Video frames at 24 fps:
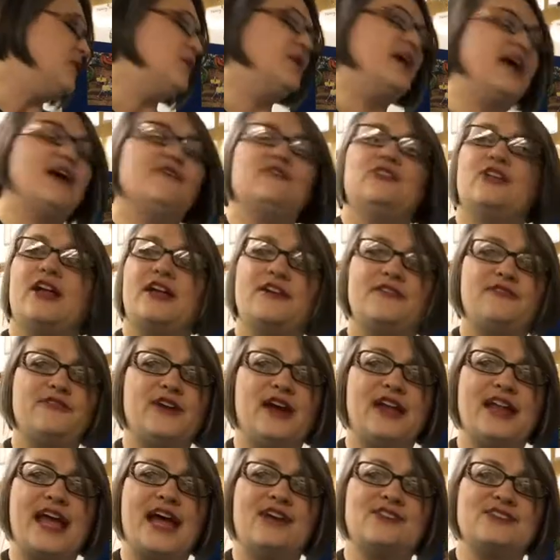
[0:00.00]
But we have a lot of
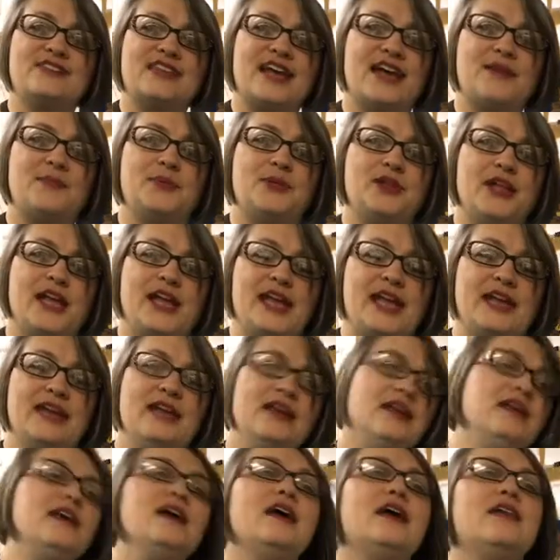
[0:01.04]
fun outside
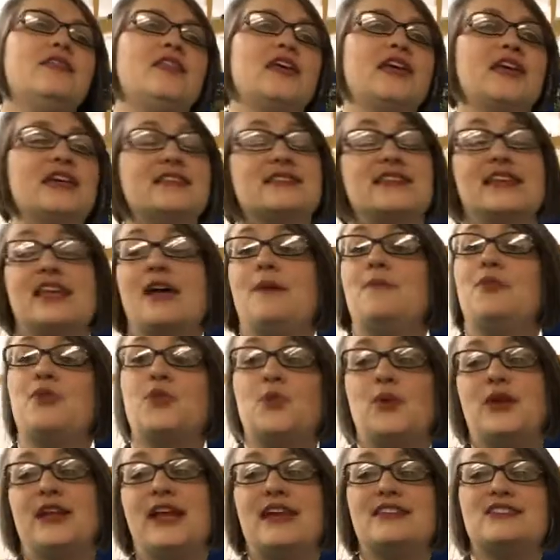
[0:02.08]
playing. The kids that come
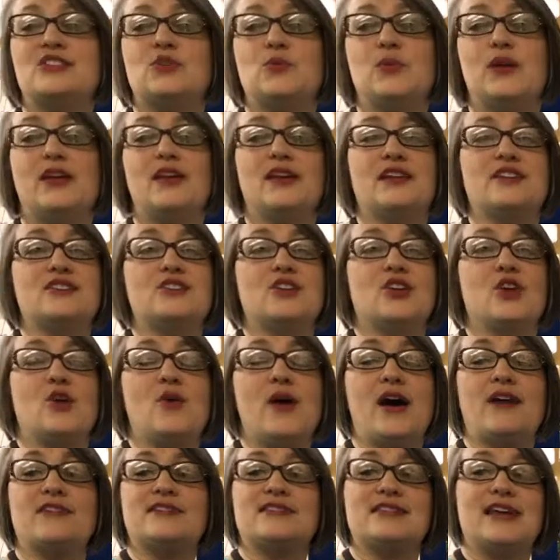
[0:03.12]
3 days a week get to
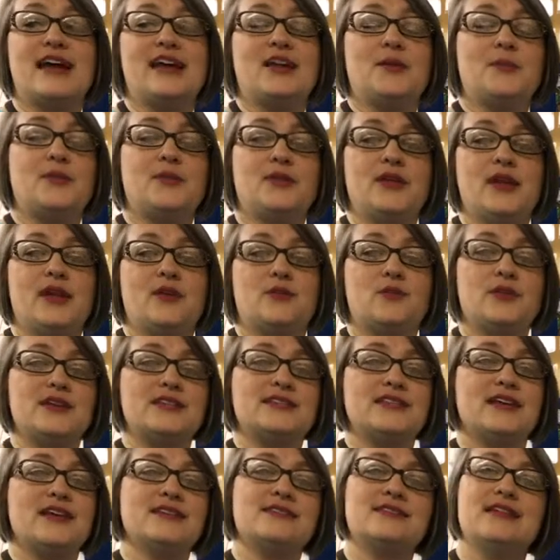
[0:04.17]
go outside and play at
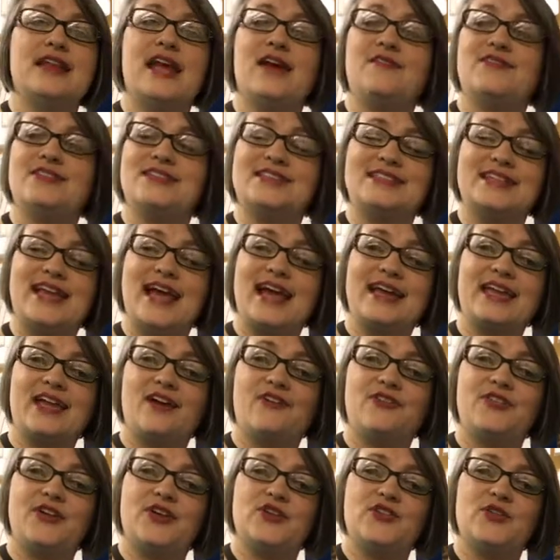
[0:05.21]
recess and have a snack
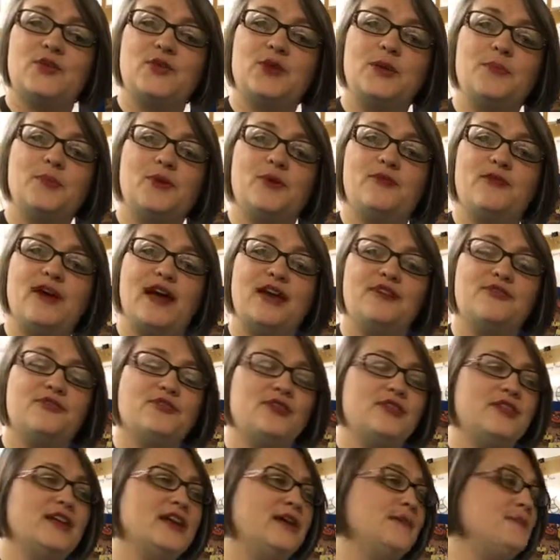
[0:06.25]
out there that we provide
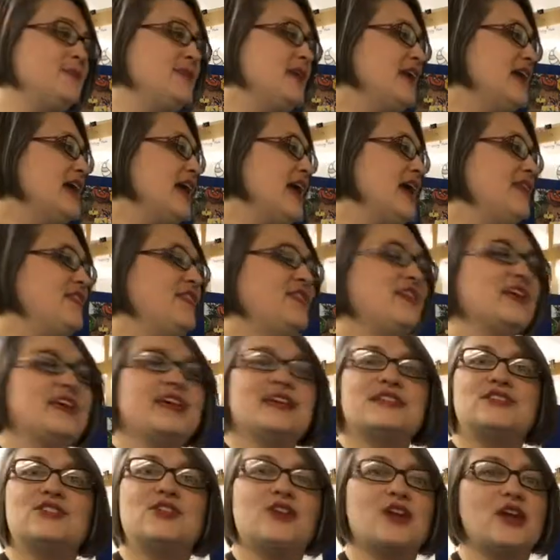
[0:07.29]
for them. And then the
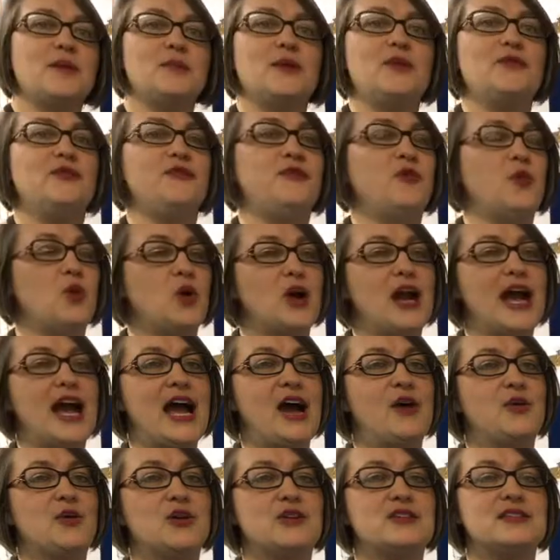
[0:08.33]
kids that are coming 4
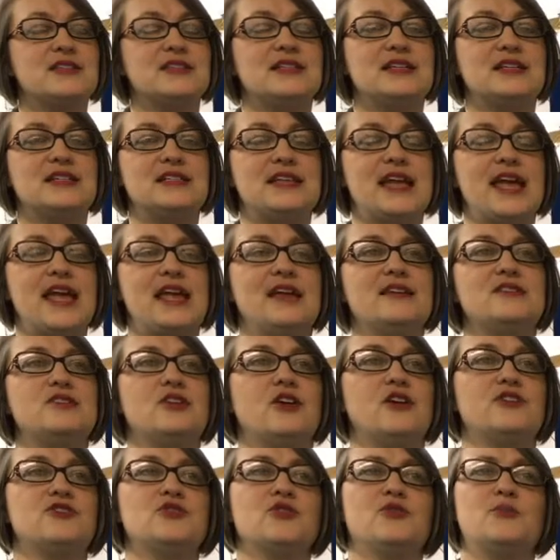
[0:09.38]
hours in a day,
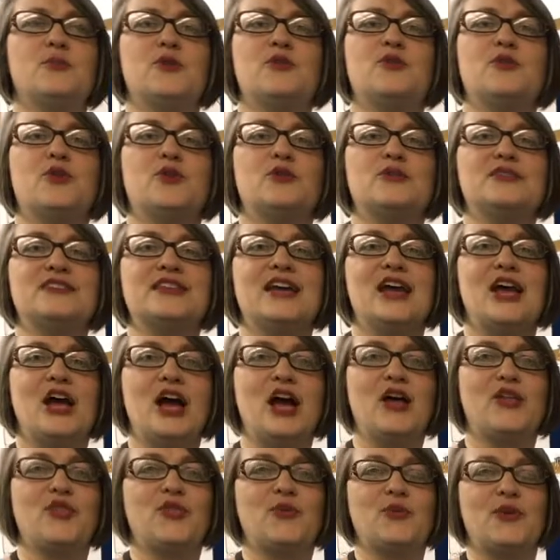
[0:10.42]
sorry, I told before it was
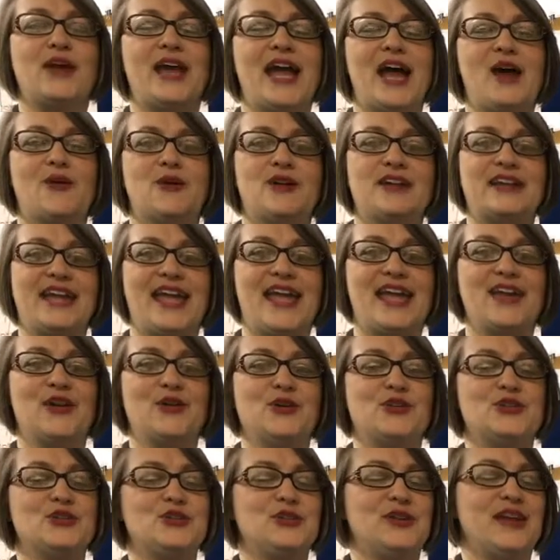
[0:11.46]
a 3-hour day
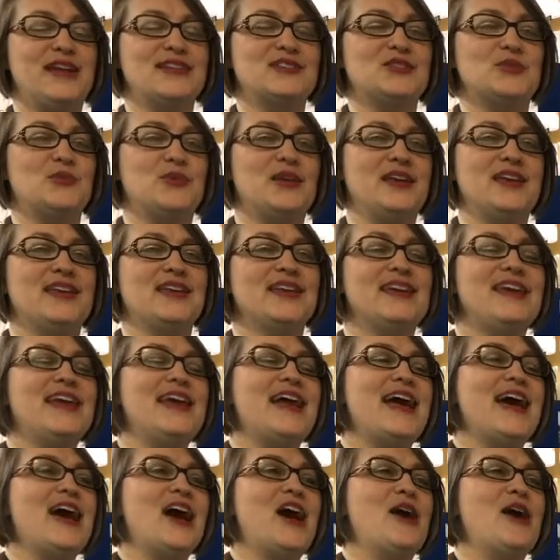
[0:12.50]
or 2 days a week,